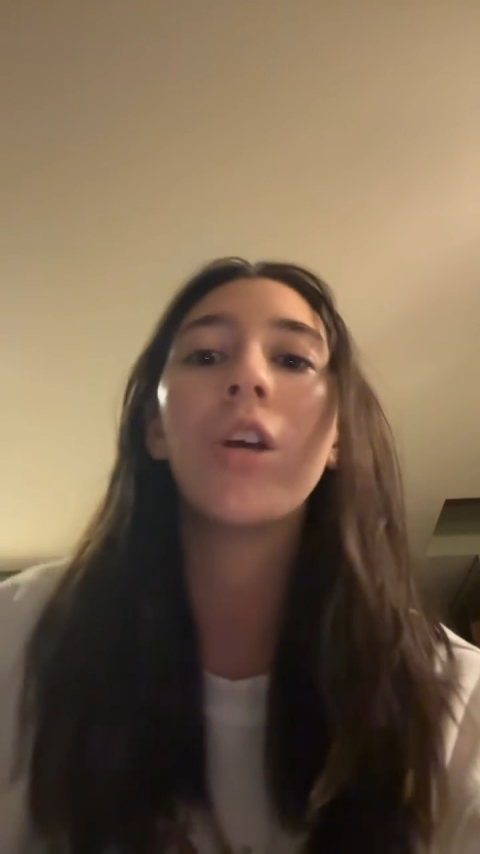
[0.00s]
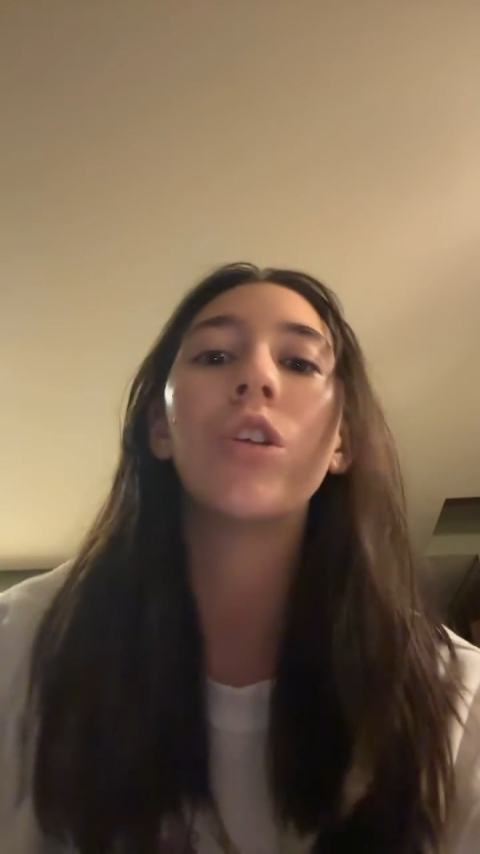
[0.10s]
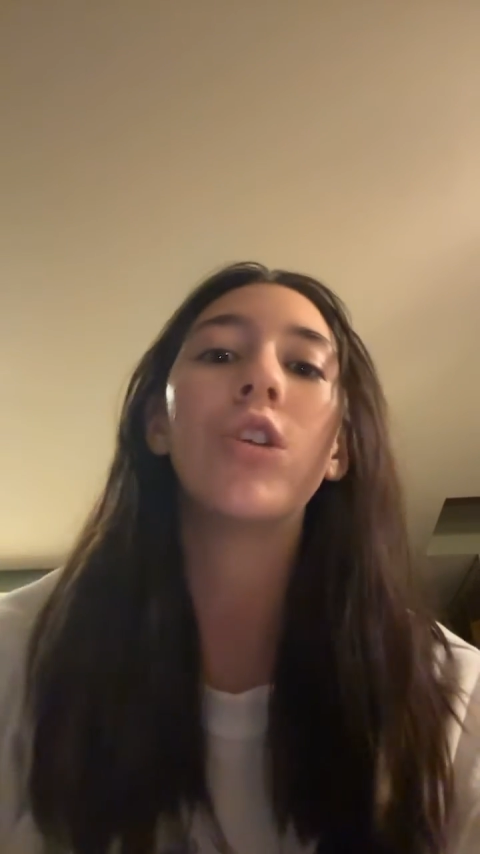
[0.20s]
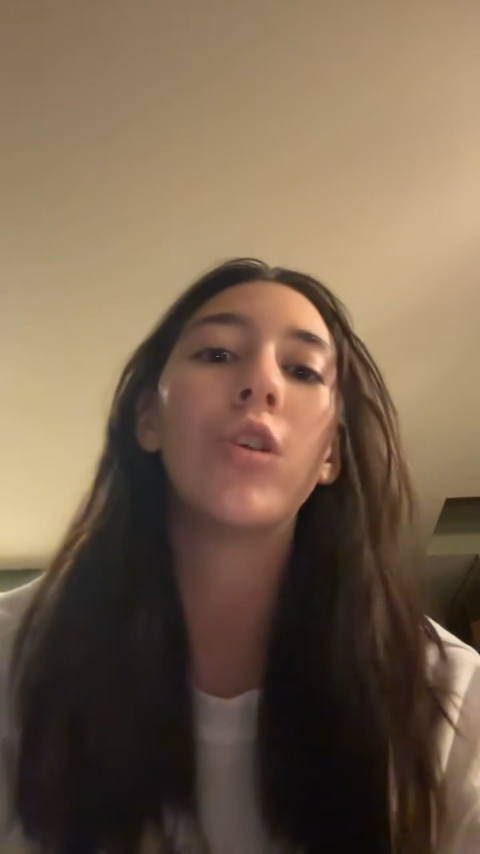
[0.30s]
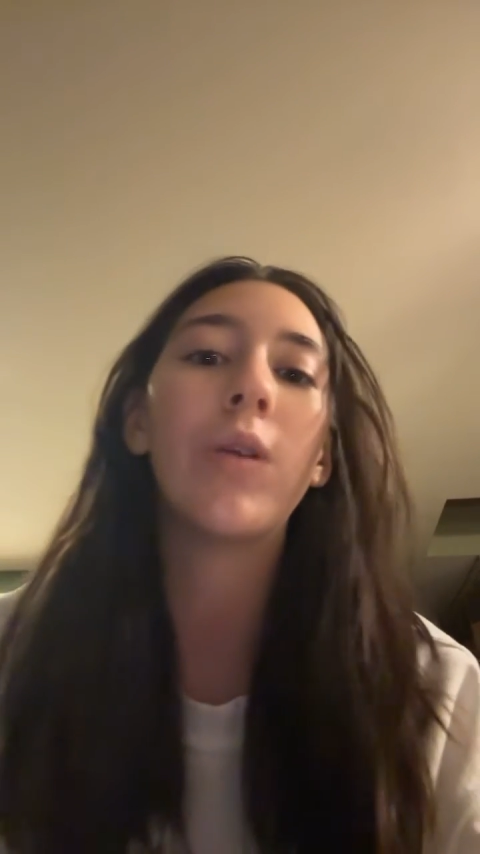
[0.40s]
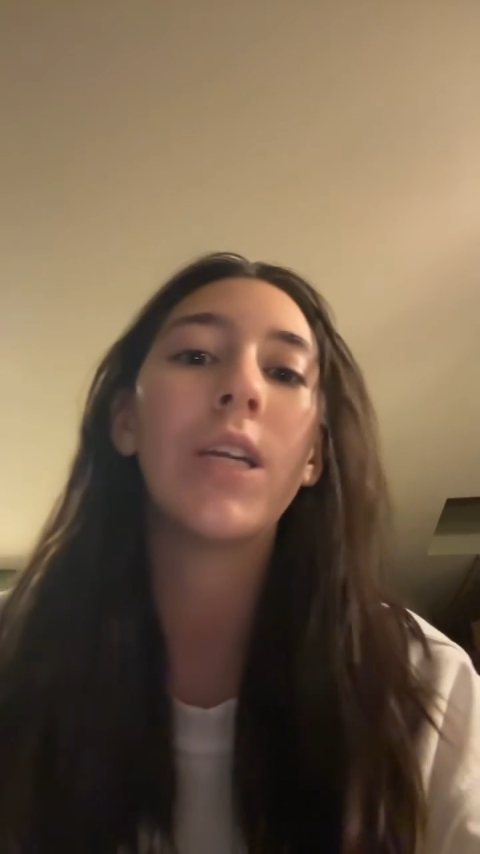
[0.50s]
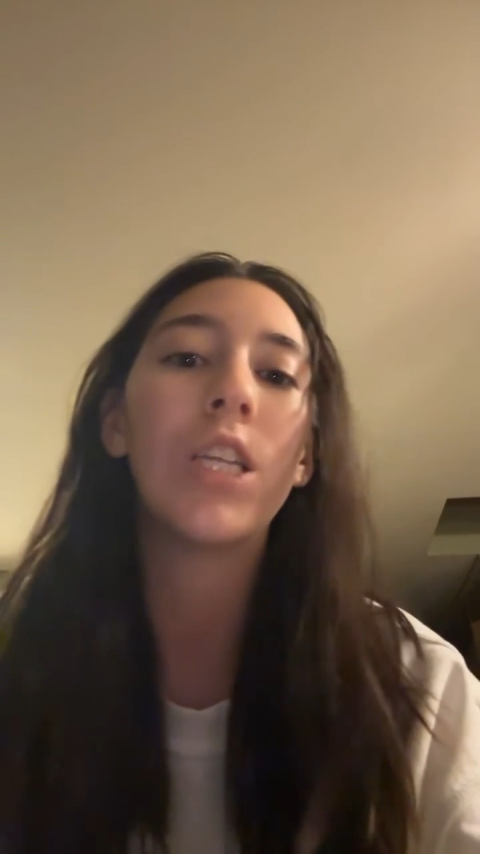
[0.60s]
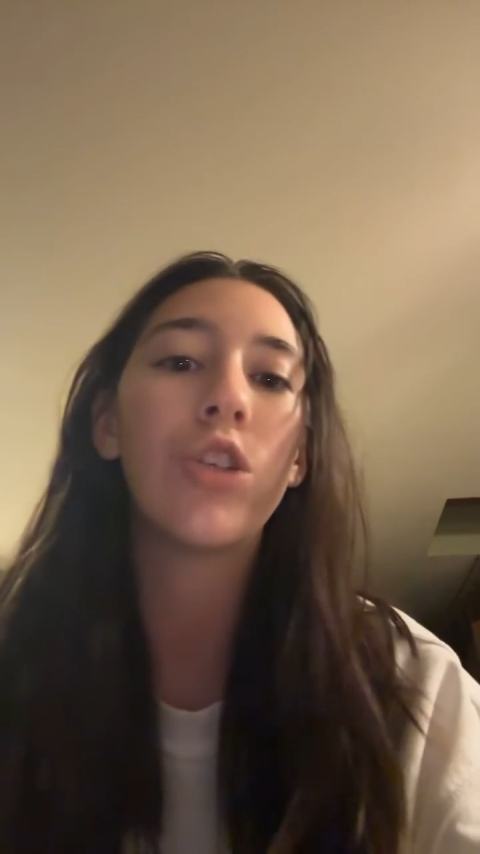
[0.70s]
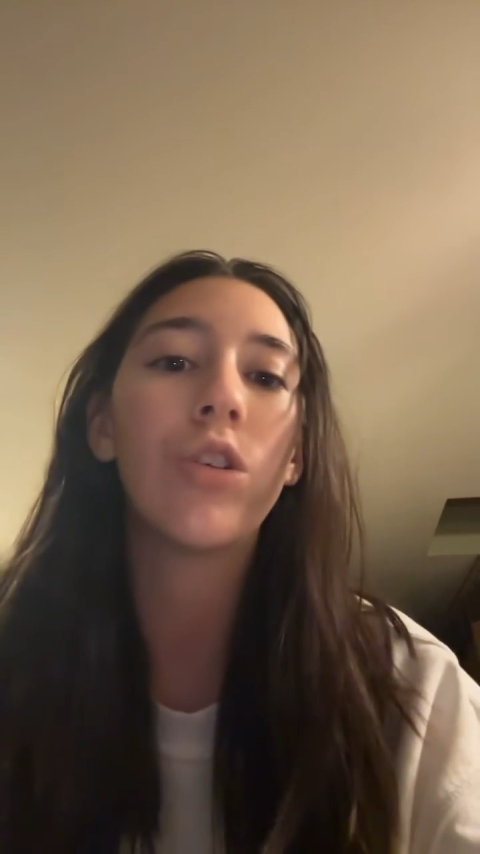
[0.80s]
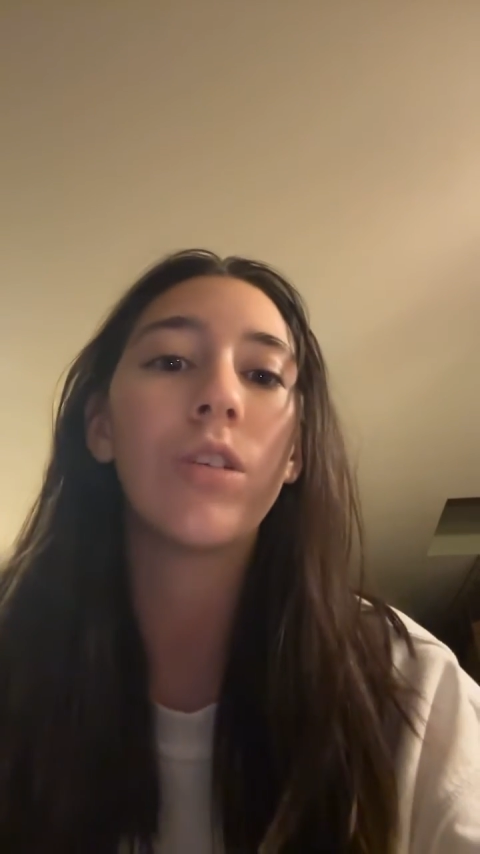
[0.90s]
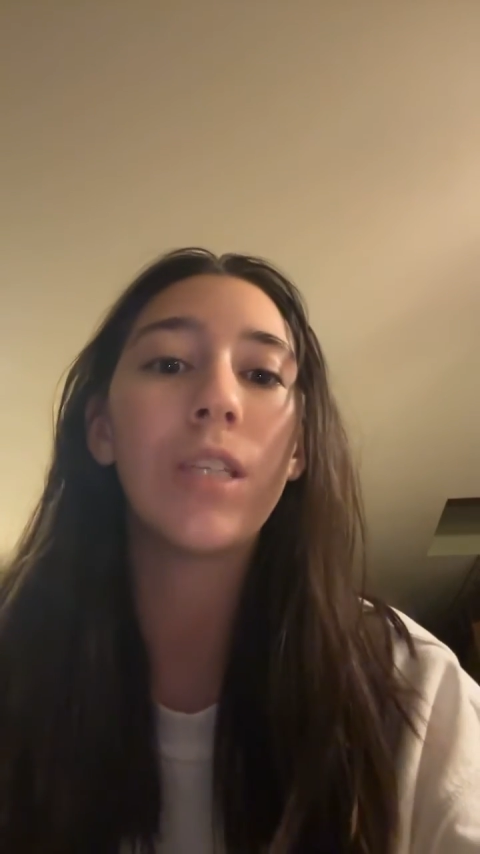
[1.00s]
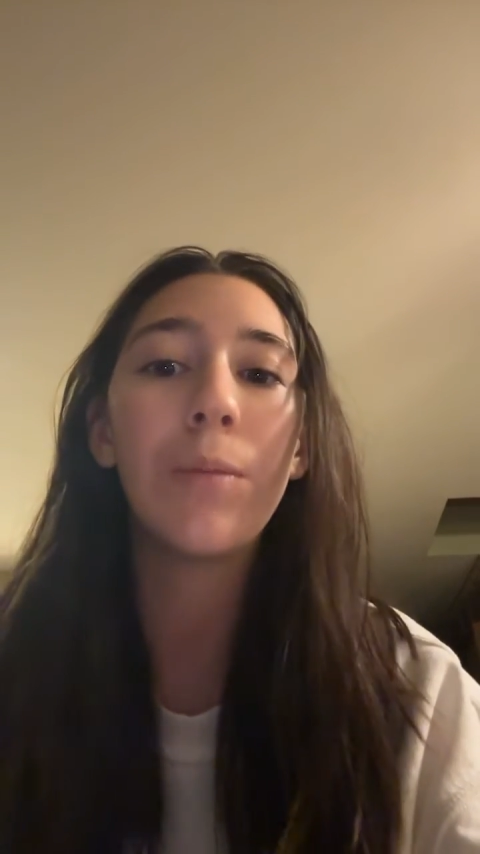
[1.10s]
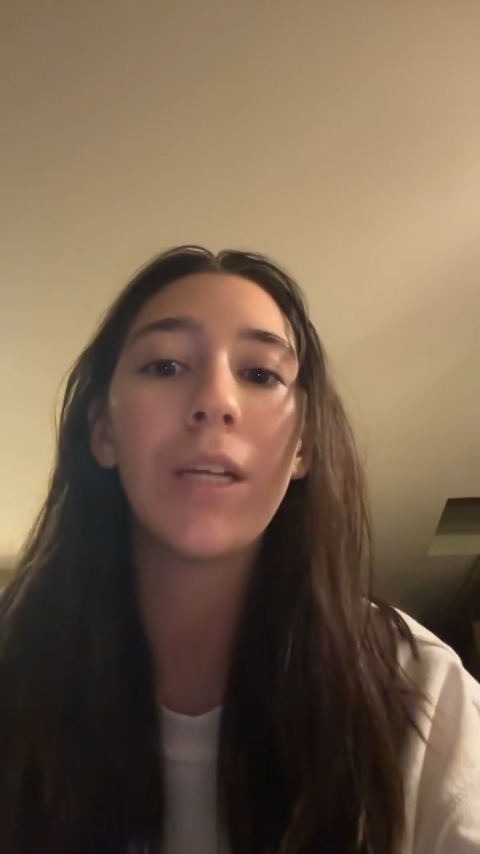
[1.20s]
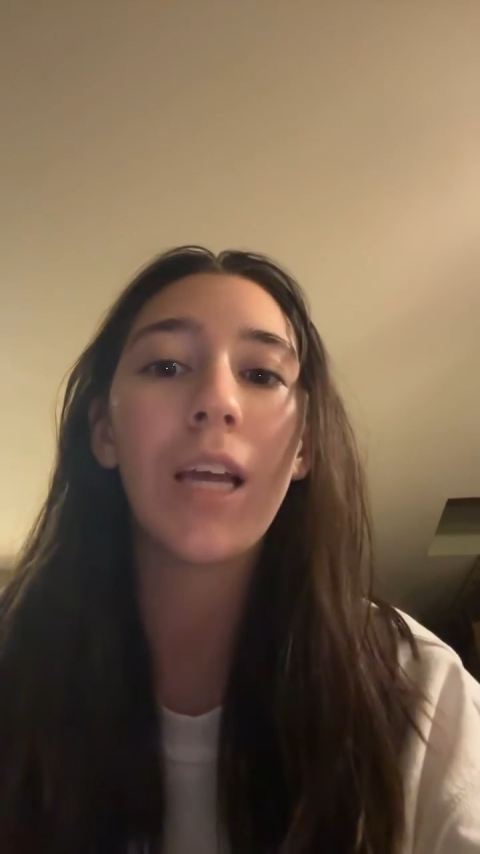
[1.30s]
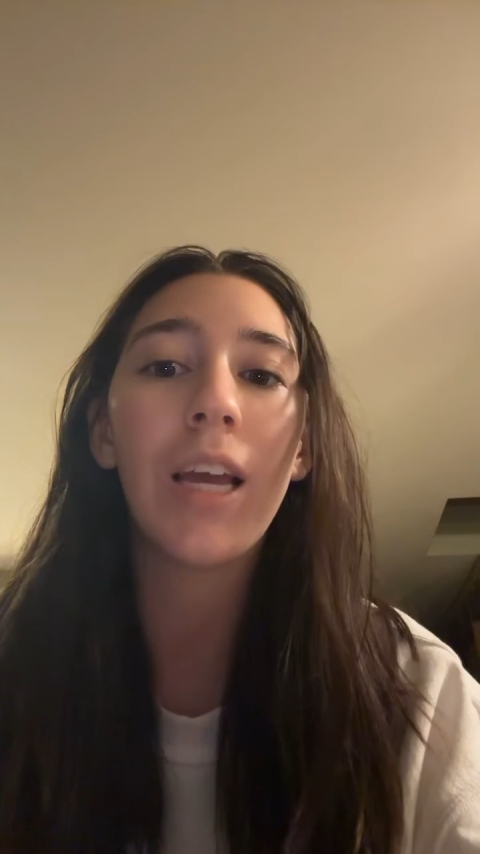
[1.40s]
to additional
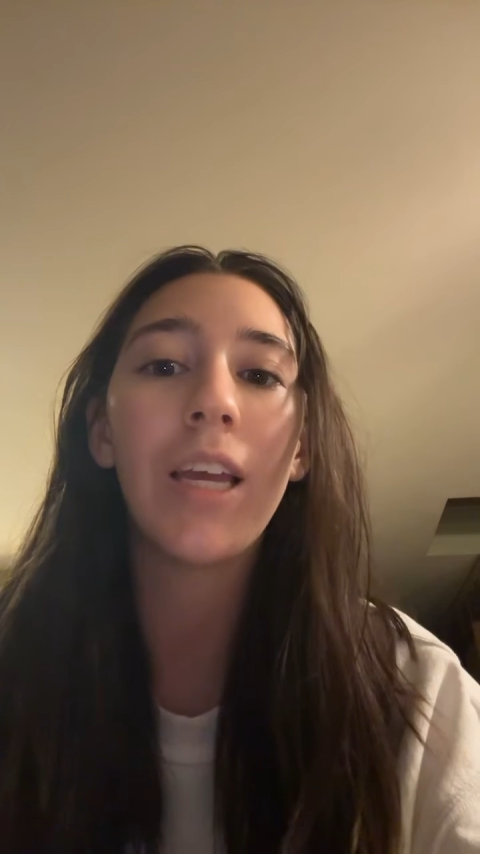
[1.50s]
stimuli,